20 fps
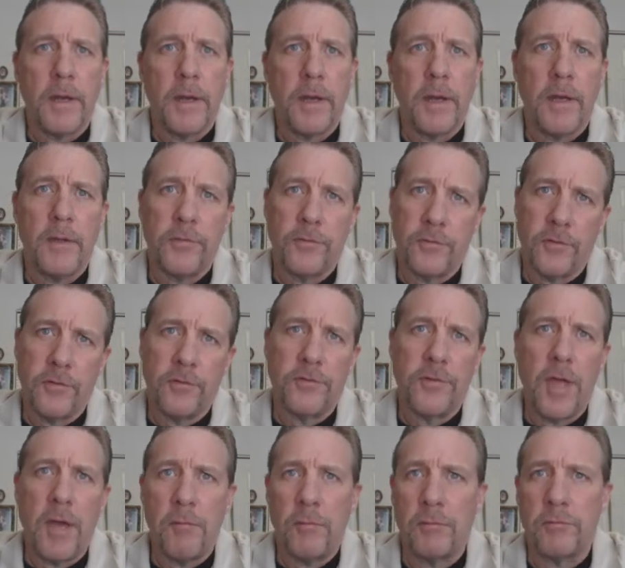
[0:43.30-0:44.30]
It
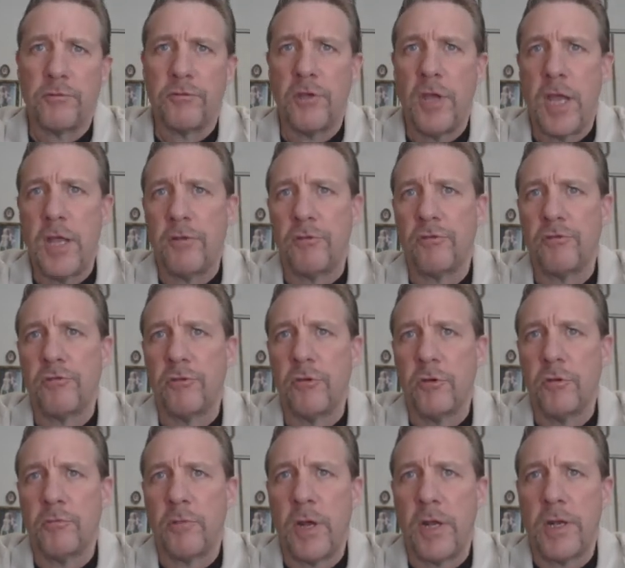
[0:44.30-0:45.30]
says that will change
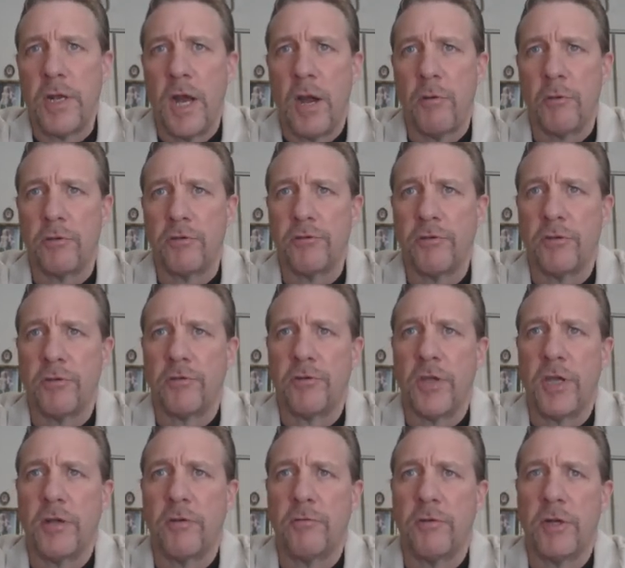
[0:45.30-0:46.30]
soon. Right now we're still
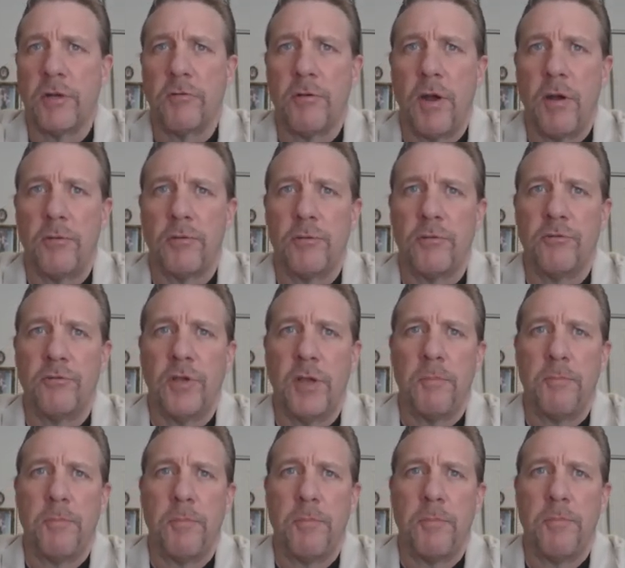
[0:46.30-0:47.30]
tinkering around with
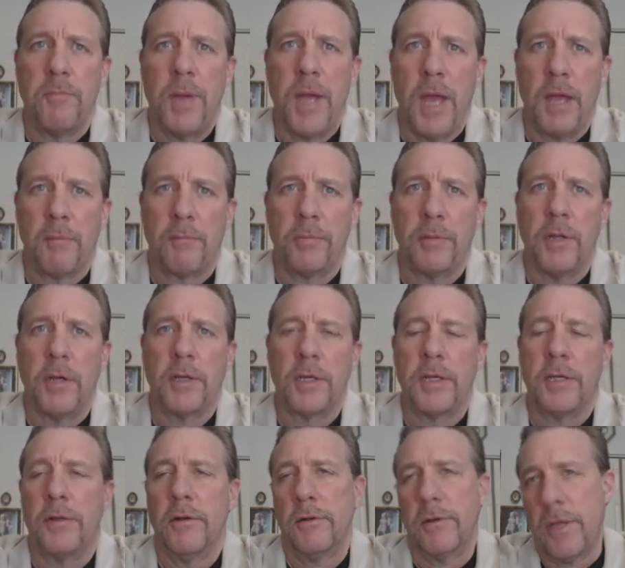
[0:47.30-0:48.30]
the Jetpack plugin.